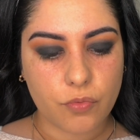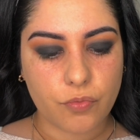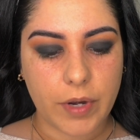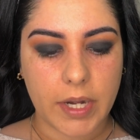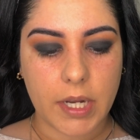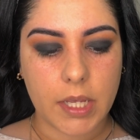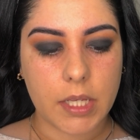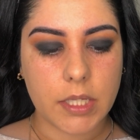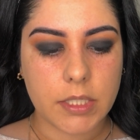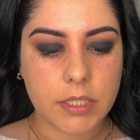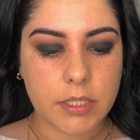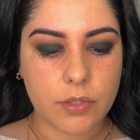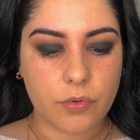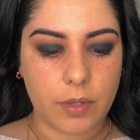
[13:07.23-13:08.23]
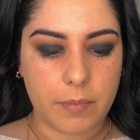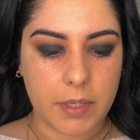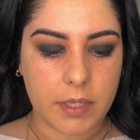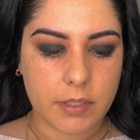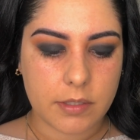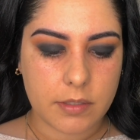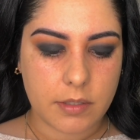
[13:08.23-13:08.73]
Radiant Creamy
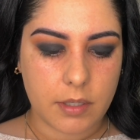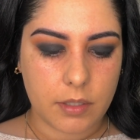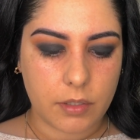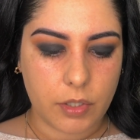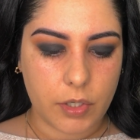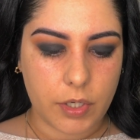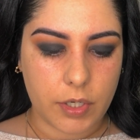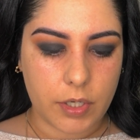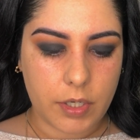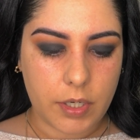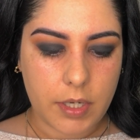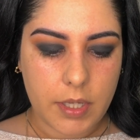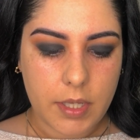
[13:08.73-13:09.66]
Concealer